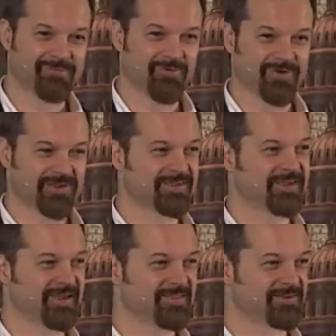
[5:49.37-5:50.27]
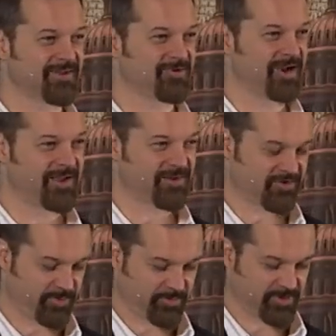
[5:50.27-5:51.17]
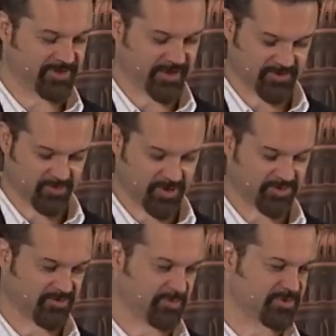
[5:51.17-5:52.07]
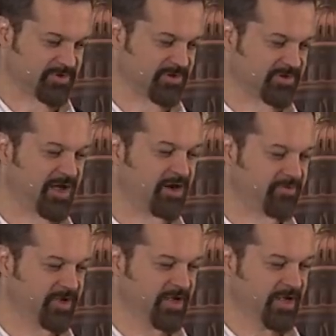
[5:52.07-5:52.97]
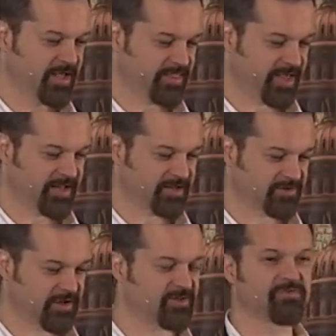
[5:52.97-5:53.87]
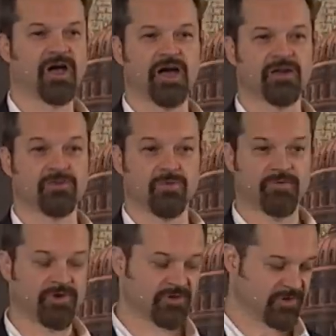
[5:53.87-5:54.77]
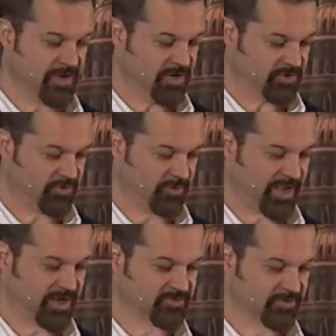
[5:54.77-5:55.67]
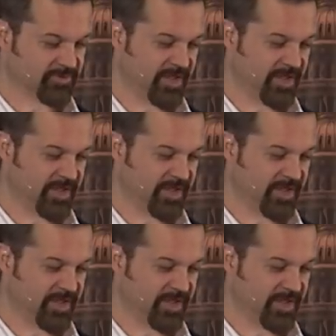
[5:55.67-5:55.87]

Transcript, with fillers: But we see in the synchronized extra-biblical text, as well as the scriptures itself, that sons of God is a reference to angels.